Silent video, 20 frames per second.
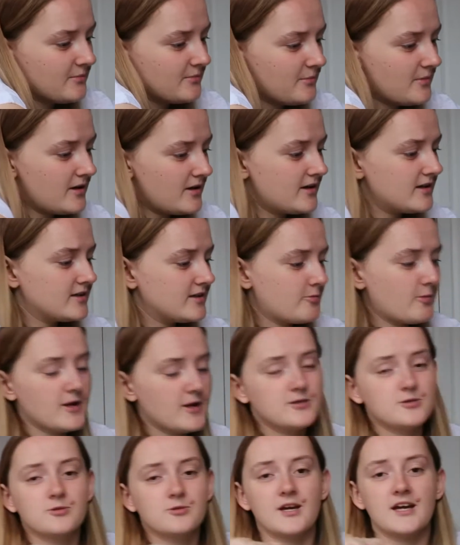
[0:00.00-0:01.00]
my
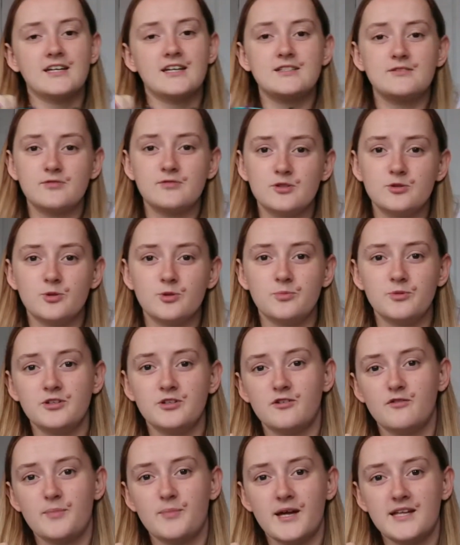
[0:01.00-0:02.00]
pencil case of
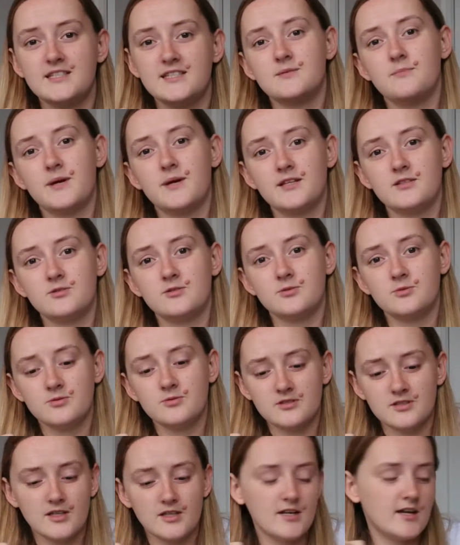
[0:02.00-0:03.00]
assortment of pens and
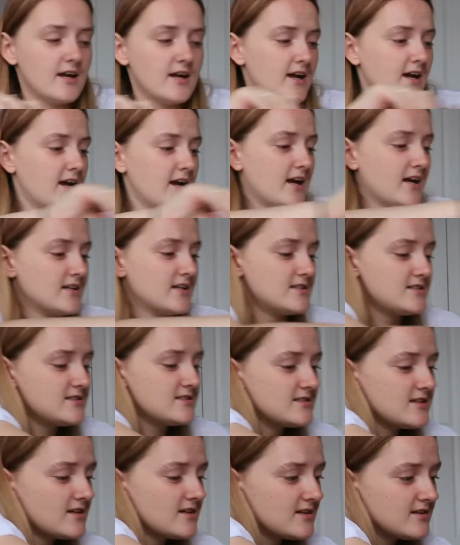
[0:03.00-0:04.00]
pencils,
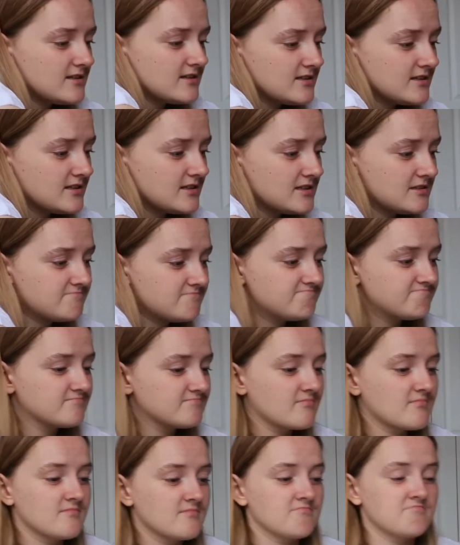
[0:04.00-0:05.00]
and uh,
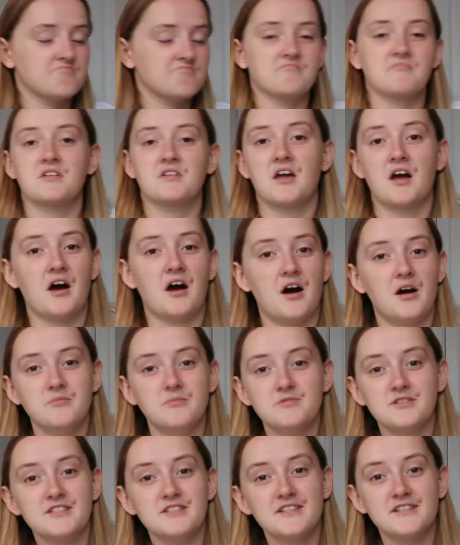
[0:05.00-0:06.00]

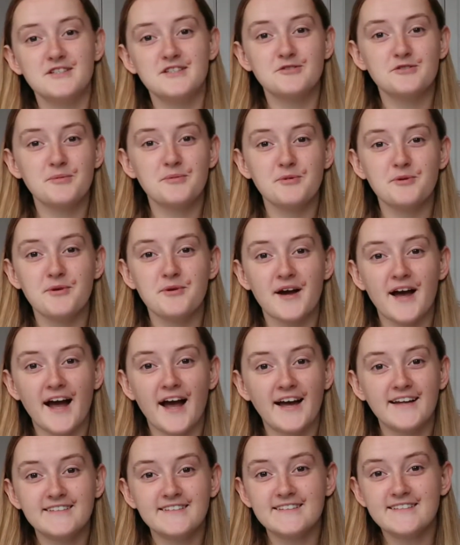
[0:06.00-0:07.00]
I'm just going to scribble
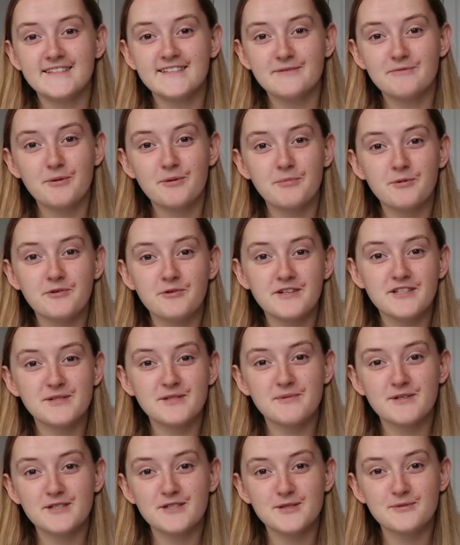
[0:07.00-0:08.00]
and see what marine
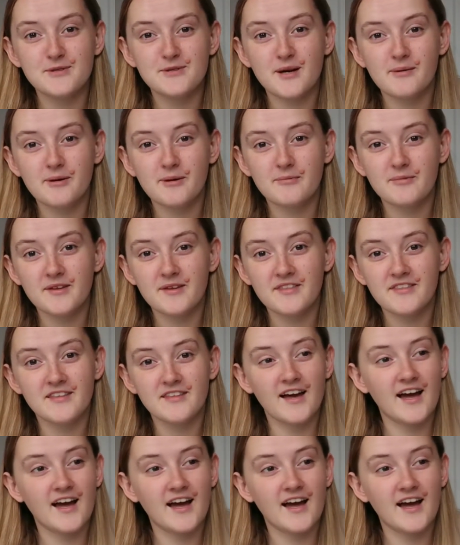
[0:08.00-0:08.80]
species we come up with.